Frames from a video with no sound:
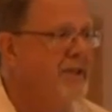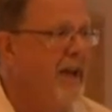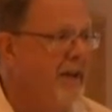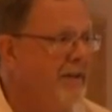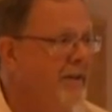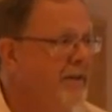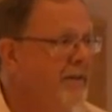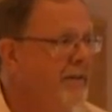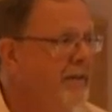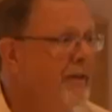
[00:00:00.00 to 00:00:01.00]
site
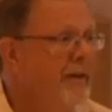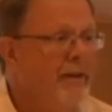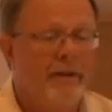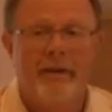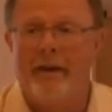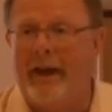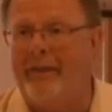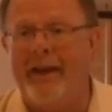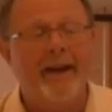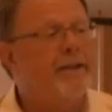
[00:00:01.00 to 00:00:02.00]

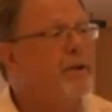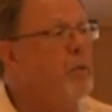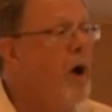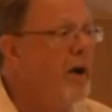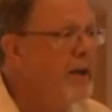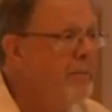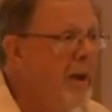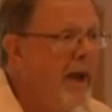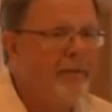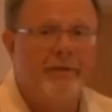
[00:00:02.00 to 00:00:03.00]
and that it's a walking
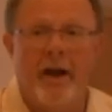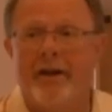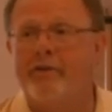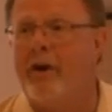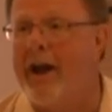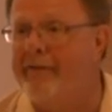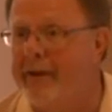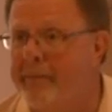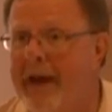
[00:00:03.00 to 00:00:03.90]
path, not a driving